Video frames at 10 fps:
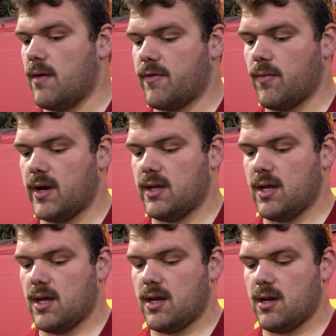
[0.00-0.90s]
For what he
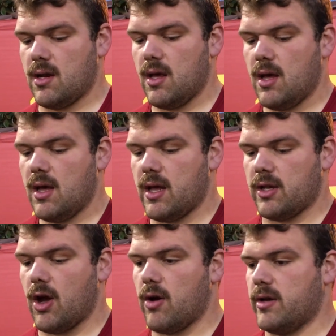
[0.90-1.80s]
did and
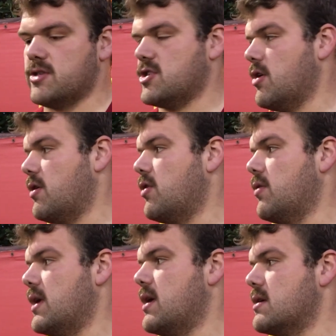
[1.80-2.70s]
going and showing who
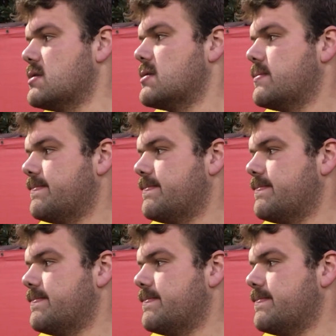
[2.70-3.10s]
he is.